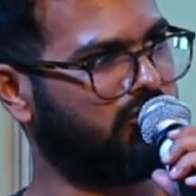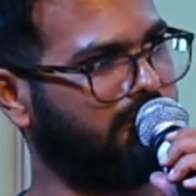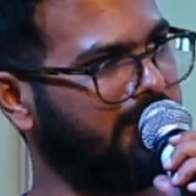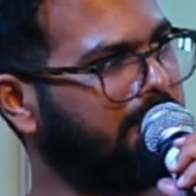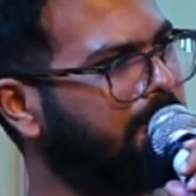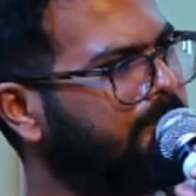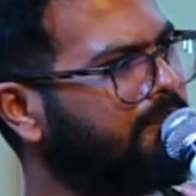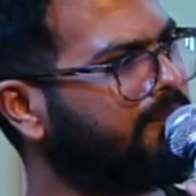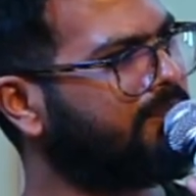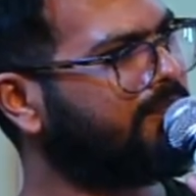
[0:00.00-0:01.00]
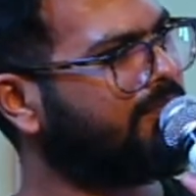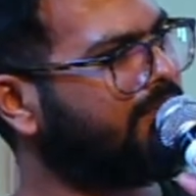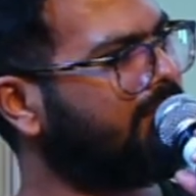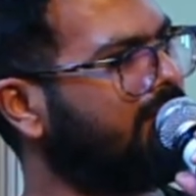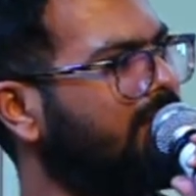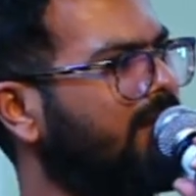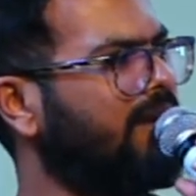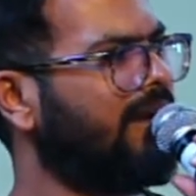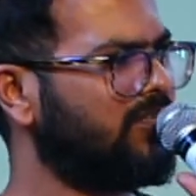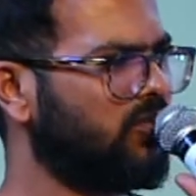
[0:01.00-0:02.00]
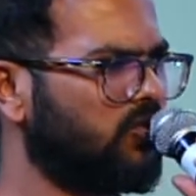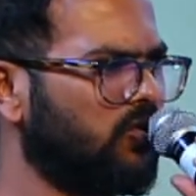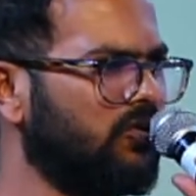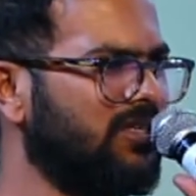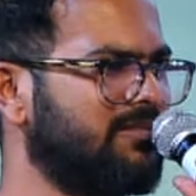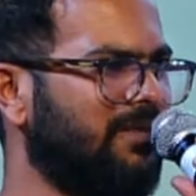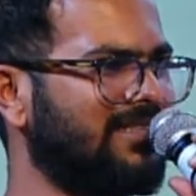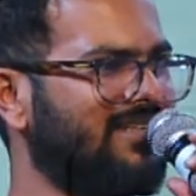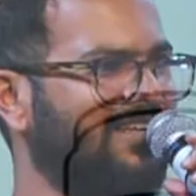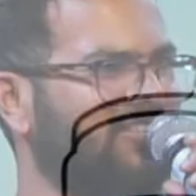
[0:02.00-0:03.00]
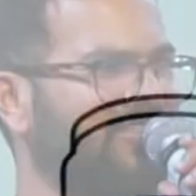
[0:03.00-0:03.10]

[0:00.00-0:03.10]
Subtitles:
to be. Right, so through this presentation,